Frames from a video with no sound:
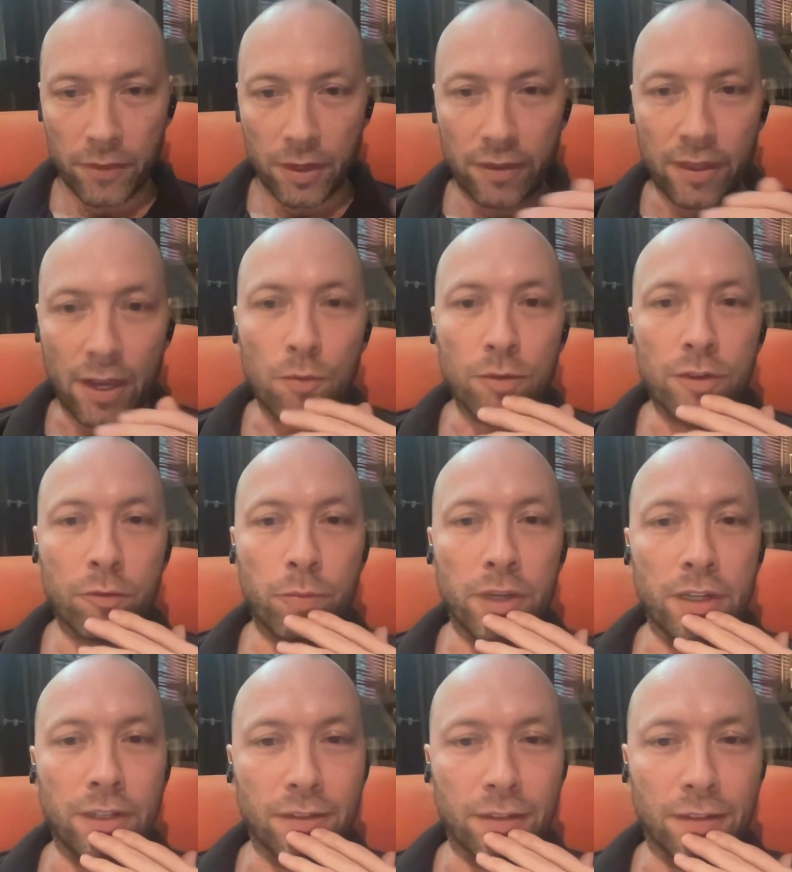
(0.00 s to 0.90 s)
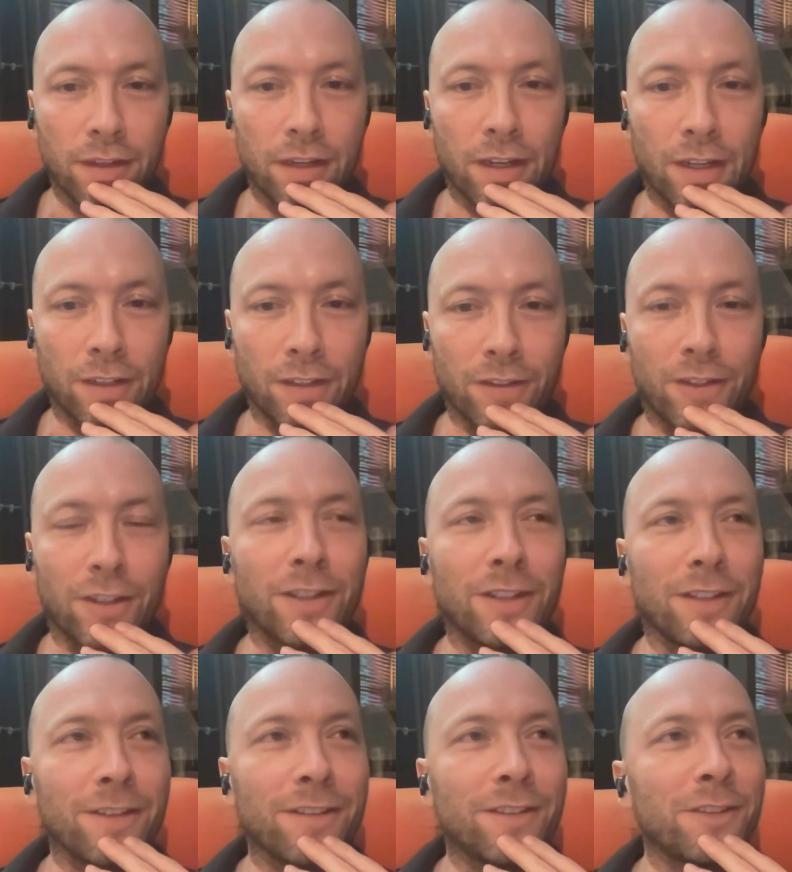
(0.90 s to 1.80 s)
That would have been
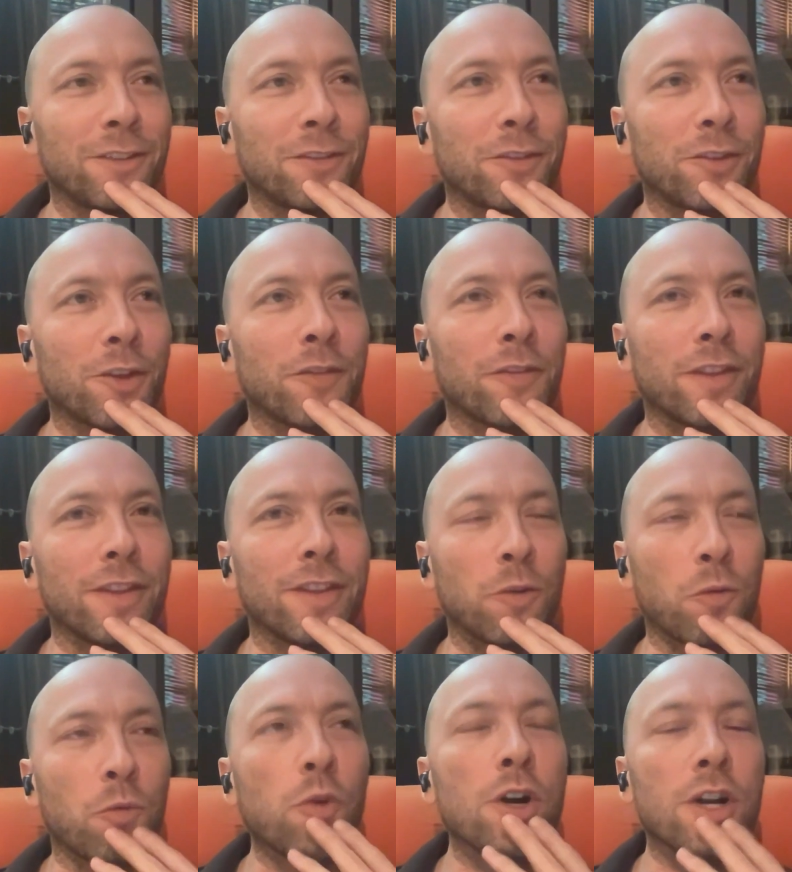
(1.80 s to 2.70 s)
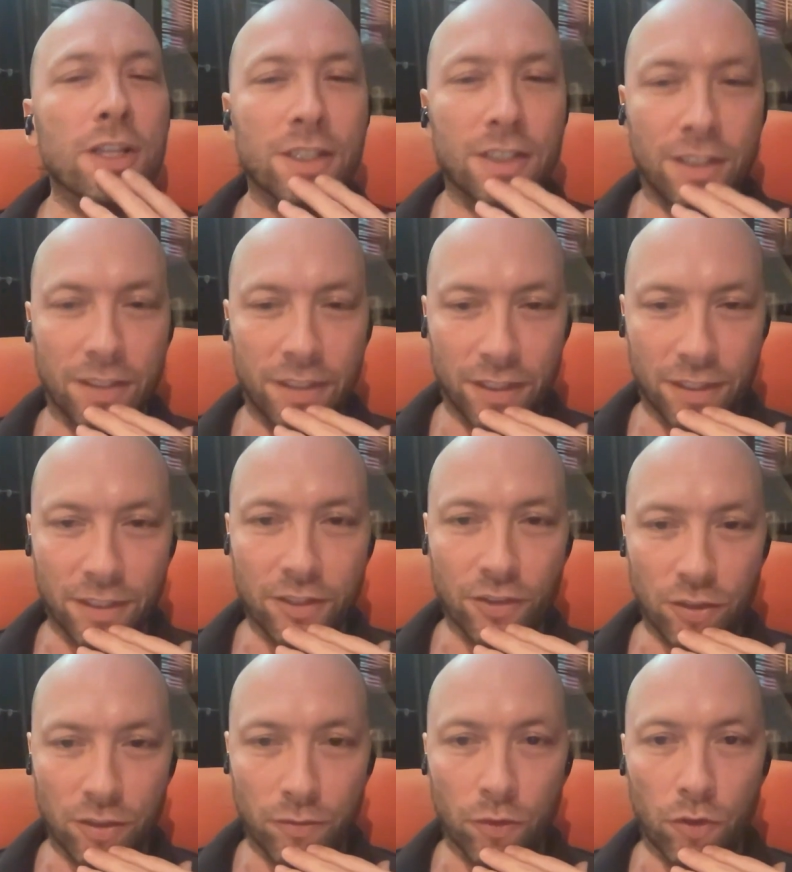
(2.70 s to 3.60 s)
the sort of the worst
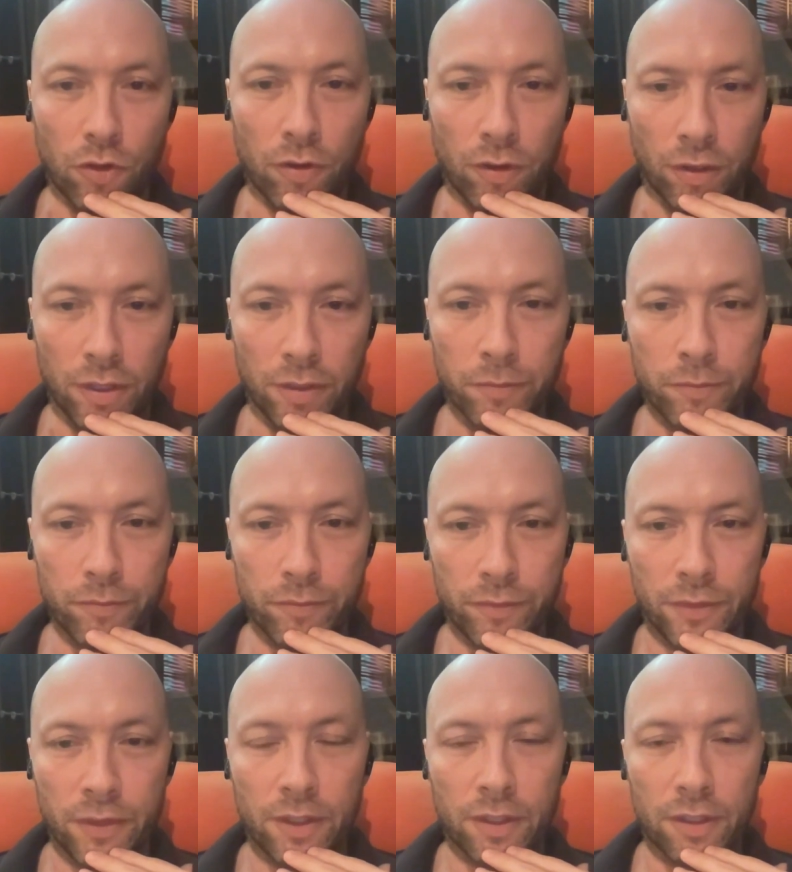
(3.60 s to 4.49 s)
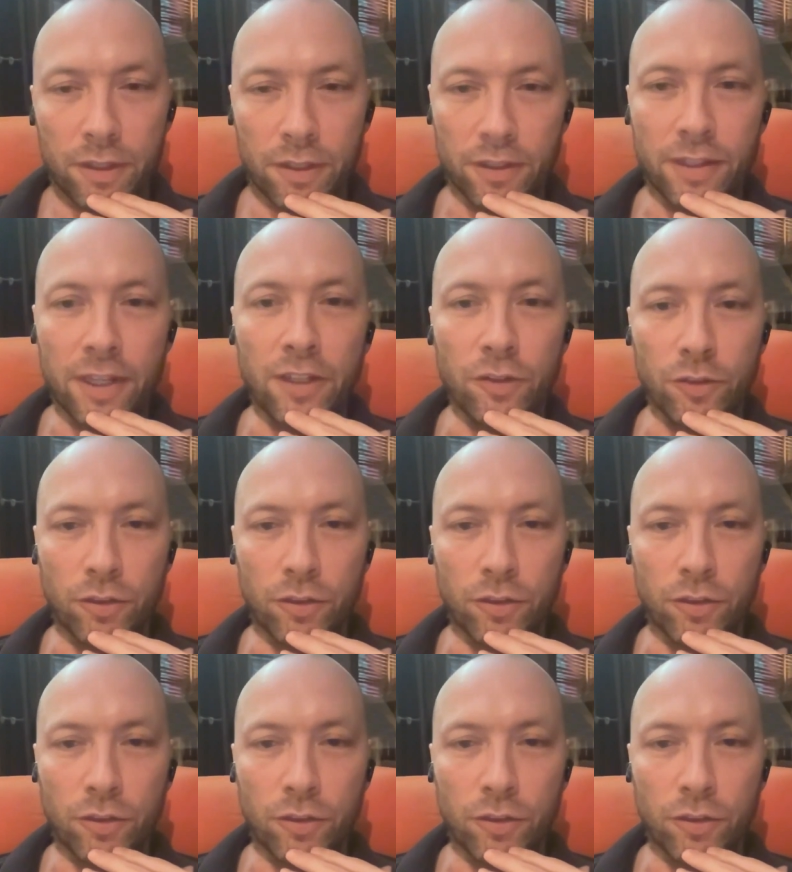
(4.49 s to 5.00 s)
decision of all, because then you don't